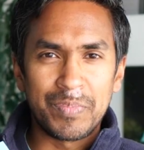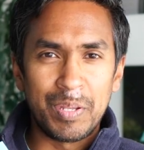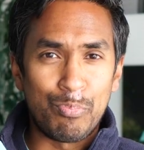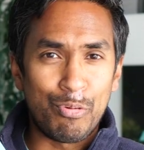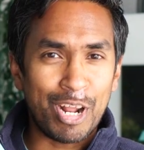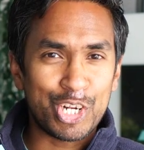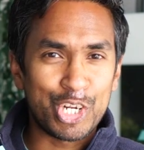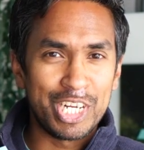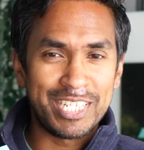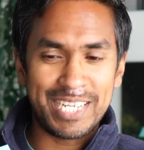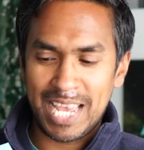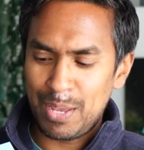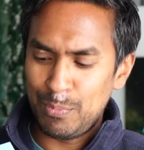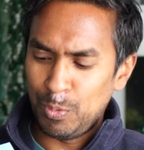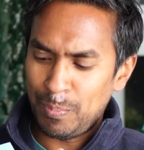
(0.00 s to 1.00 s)
the production
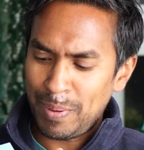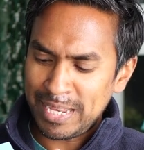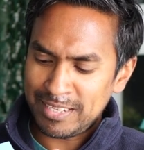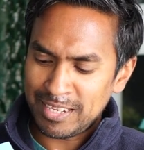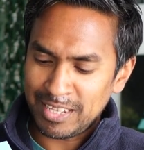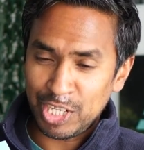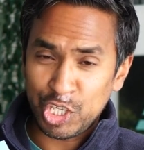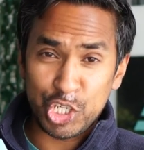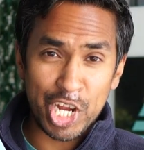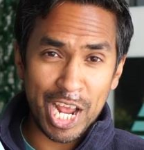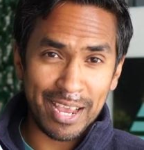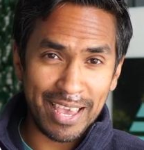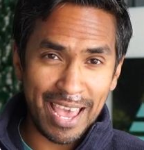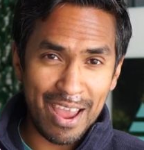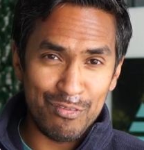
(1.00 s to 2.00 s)
team will basically
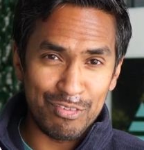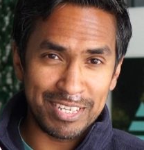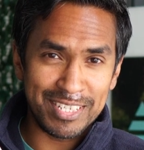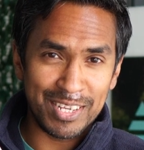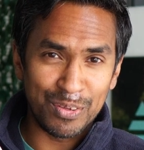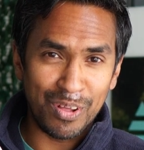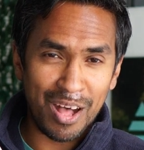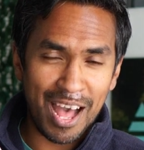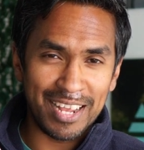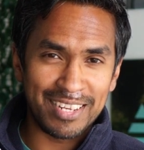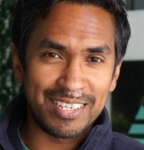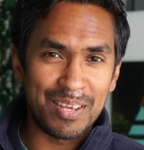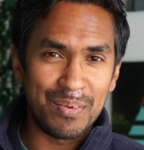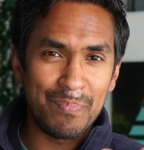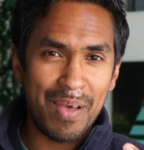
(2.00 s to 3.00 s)
check every single
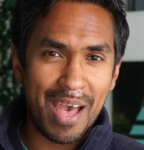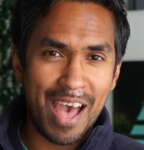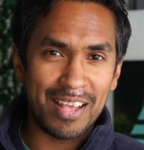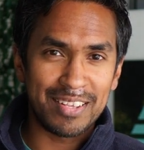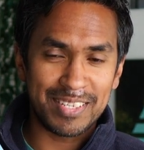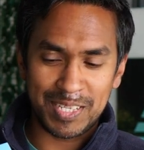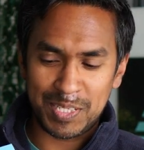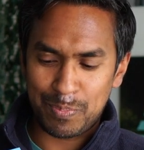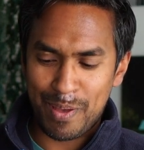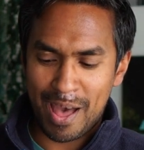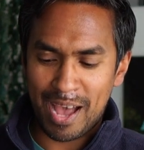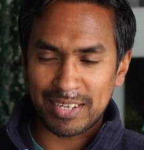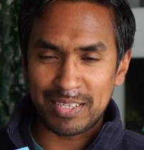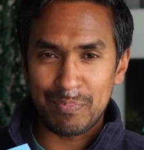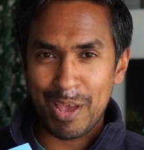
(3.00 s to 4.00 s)
item as it's
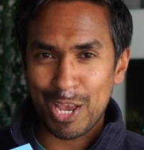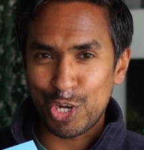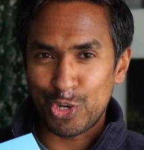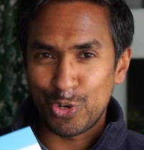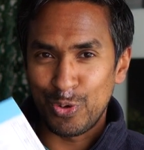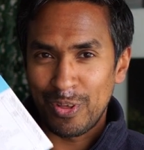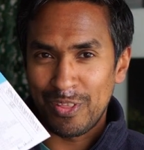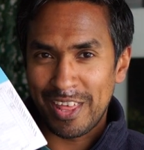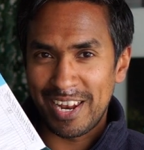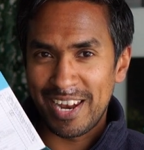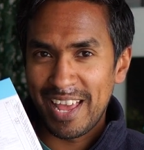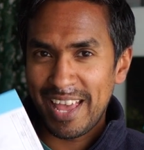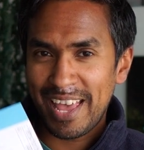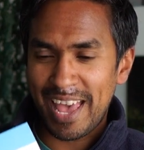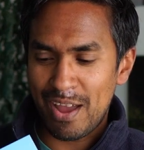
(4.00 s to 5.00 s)
packed to make sure that
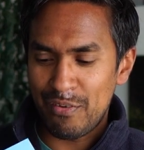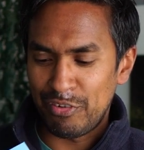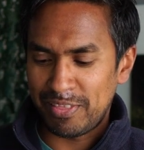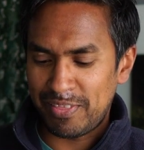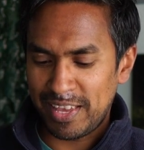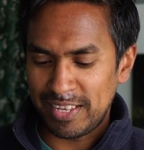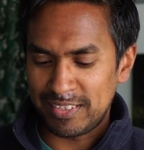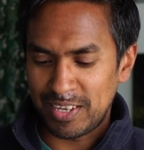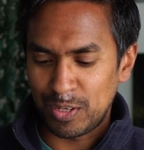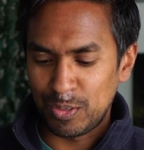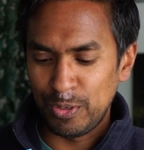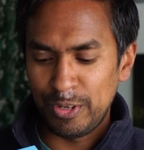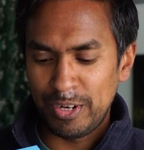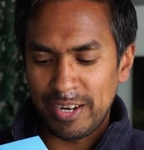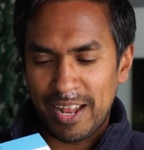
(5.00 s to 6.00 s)
everything's
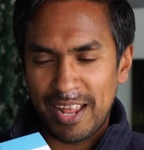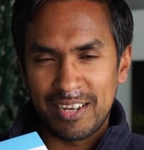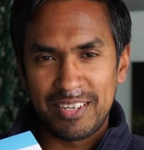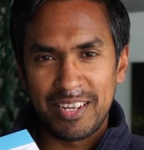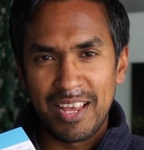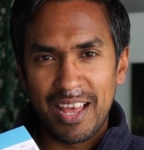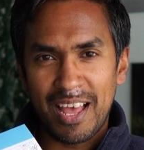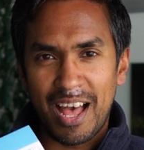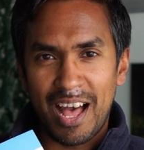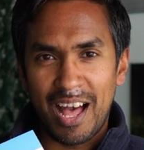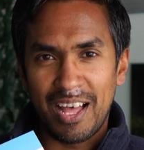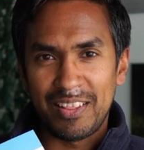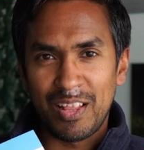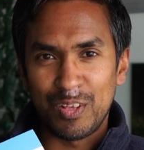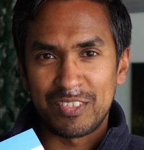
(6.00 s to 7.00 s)
included, and
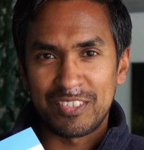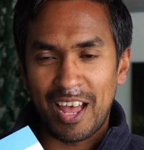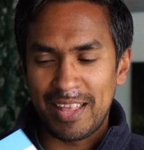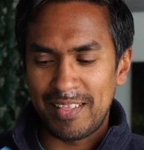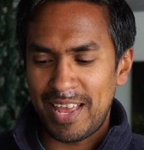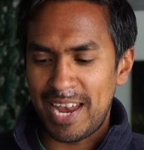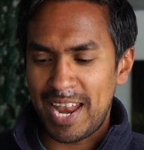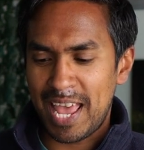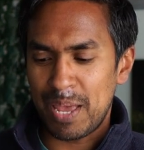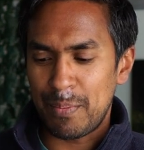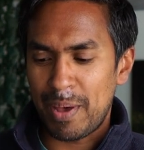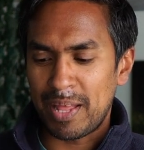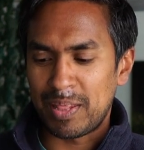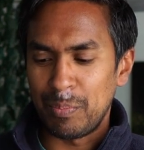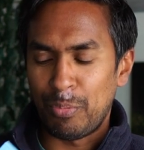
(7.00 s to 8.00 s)
they'll sign their
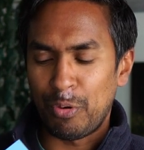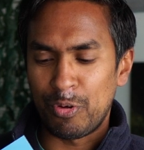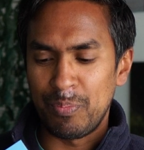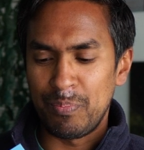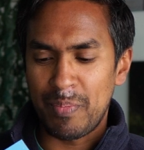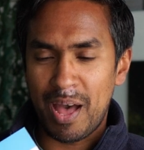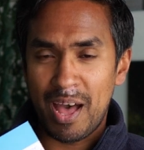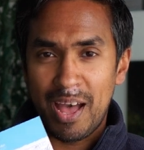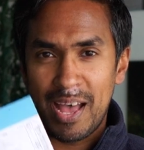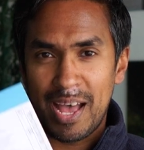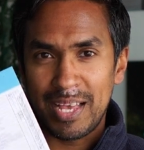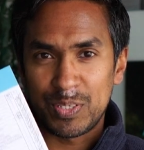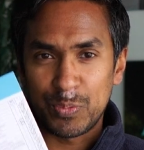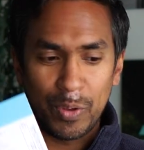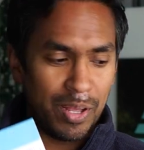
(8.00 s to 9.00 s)
name at the bottom
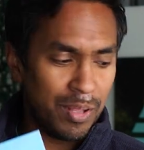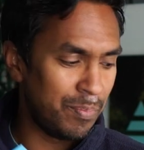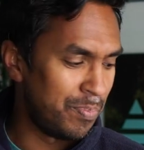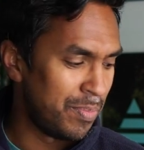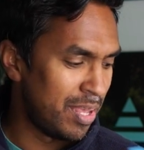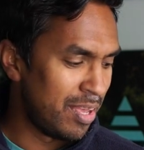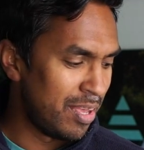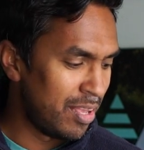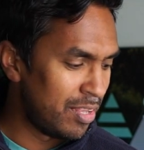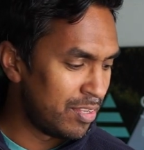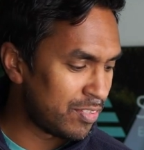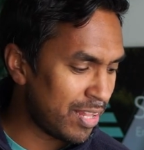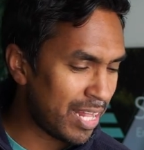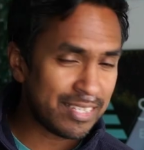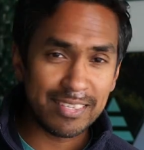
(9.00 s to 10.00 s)
as well.
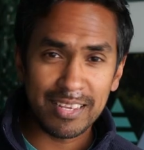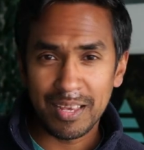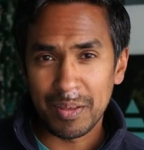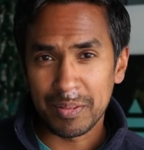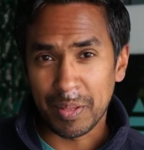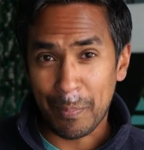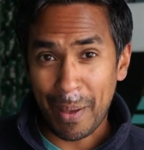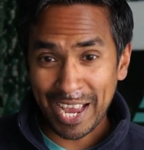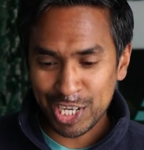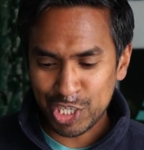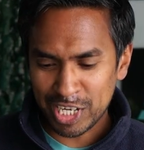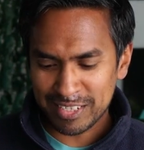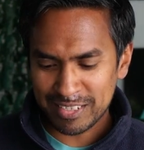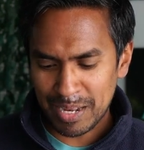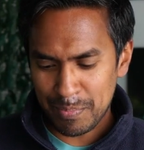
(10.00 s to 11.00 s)
So that's the
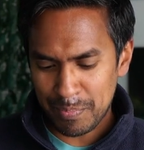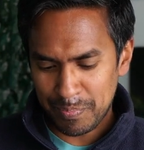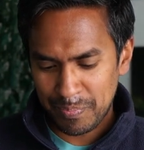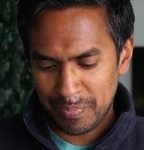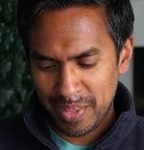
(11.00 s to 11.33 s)
packaging slip.